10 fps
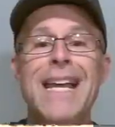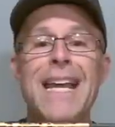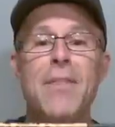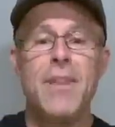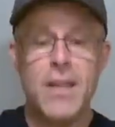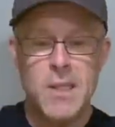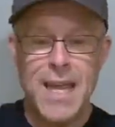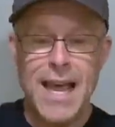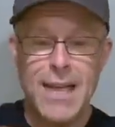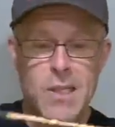And this
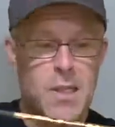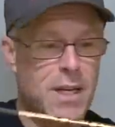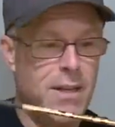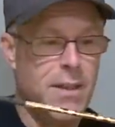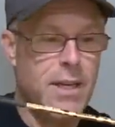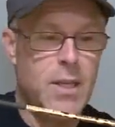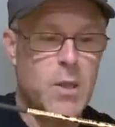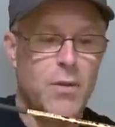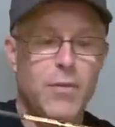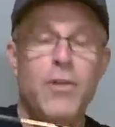has
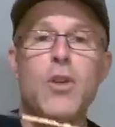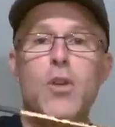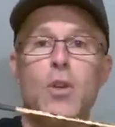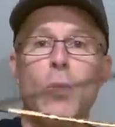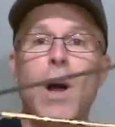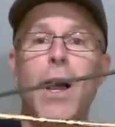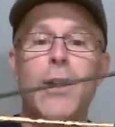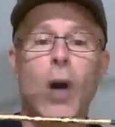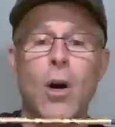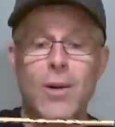this fusion
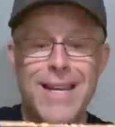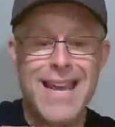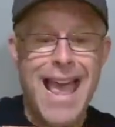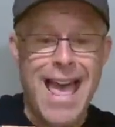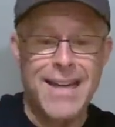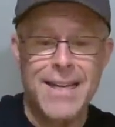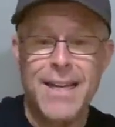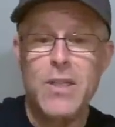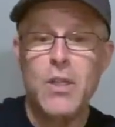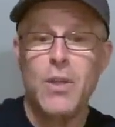rod already added
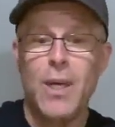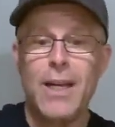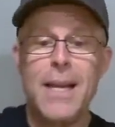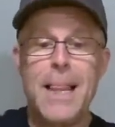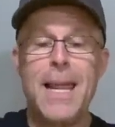into it.